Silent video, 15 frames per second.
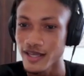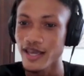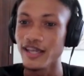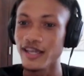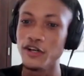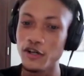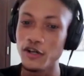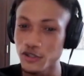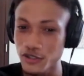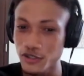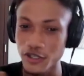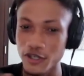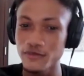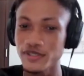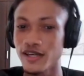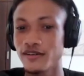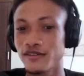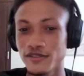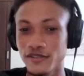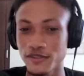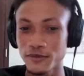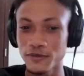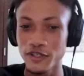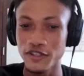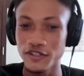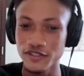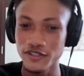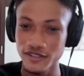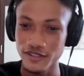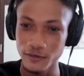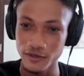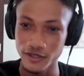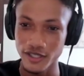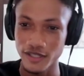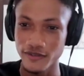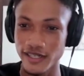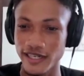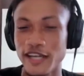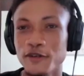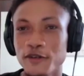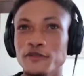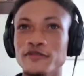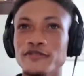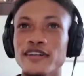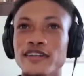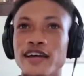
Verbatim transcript: and it all just comes out subconsciously when I write. I don't.